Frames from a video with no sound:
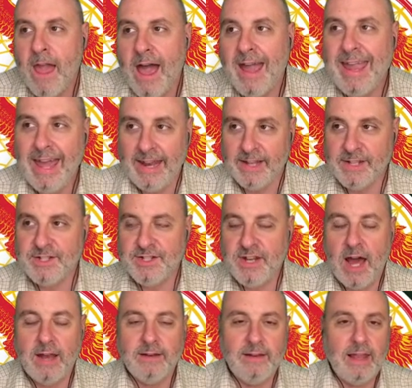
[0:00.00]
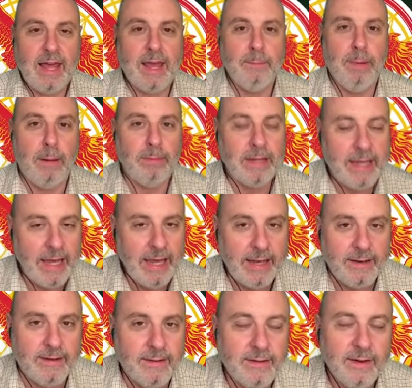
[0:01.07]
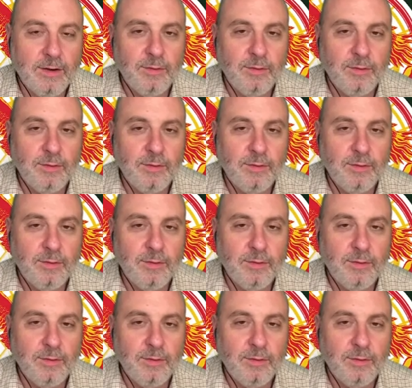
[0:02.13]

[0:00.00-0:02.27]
again, it's not like a public inn.